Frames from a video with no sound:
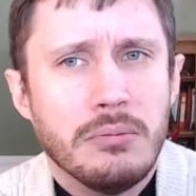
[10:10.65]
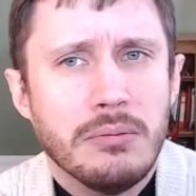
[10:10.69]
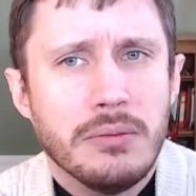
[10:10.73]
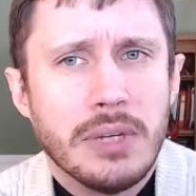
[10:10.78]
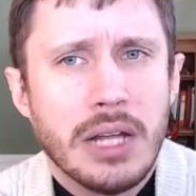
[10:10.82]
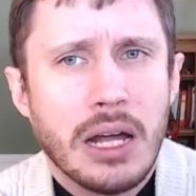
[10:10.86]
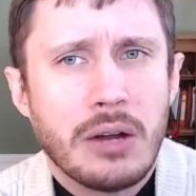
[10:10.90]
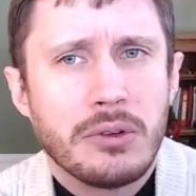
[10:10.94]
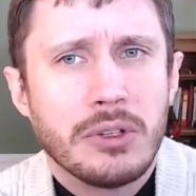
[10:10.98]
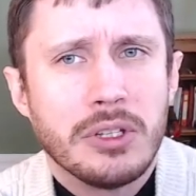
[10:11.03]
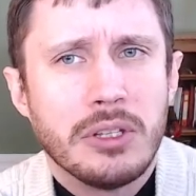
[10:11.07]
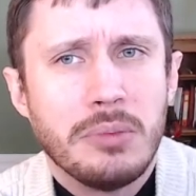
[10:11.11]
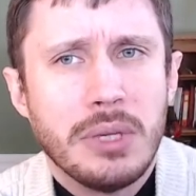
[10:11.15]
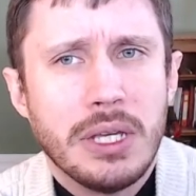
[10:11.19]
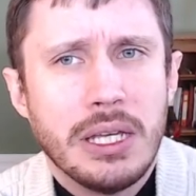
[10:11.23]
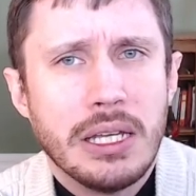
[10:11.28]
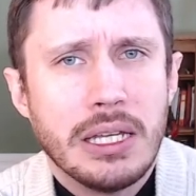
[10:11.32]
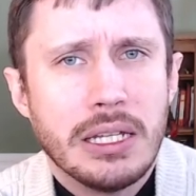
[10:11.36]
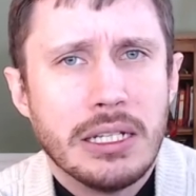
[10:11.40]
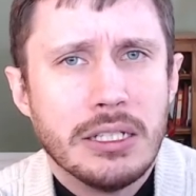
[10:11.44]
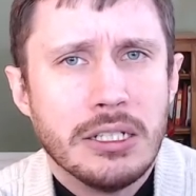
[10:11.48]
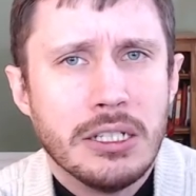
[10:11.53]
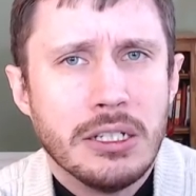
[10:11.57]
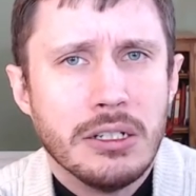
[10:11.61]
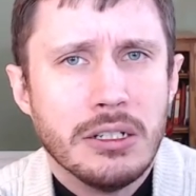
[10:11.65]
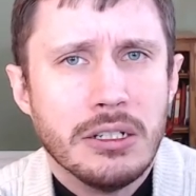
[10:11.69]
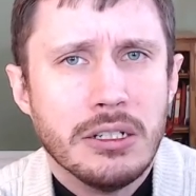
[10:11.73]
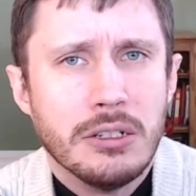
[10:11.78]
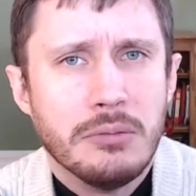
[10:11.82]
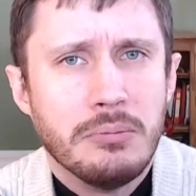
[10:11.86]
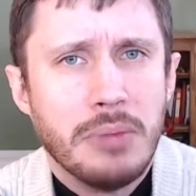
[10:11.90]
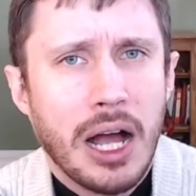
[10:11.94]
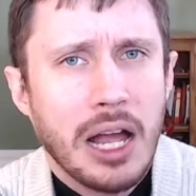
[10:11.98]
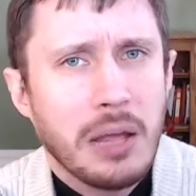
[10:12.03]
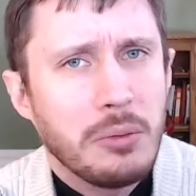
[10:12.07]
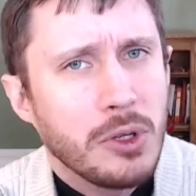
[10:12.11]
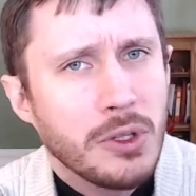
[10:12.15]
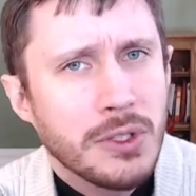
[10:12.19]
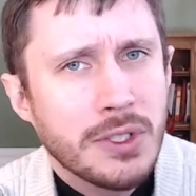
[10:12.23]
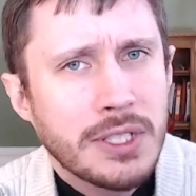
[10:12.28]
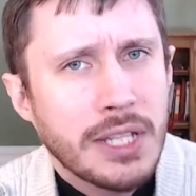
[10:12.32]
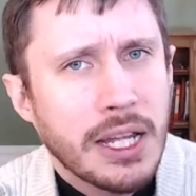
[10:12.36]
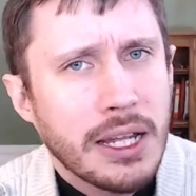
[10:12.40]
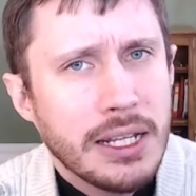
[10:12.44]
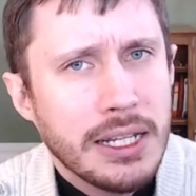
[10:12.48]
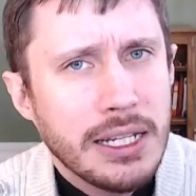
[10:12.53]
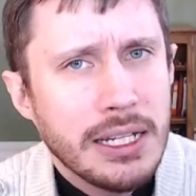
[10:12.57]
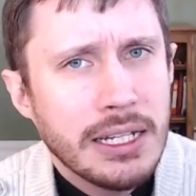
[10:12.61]
not really being into Bible
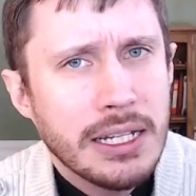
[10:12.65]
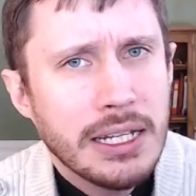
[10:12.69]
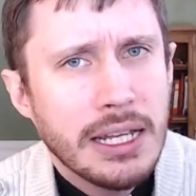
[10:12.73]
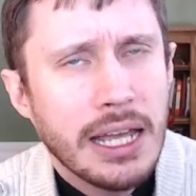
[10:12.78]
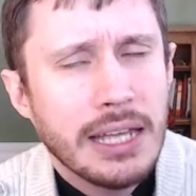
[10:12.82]
study,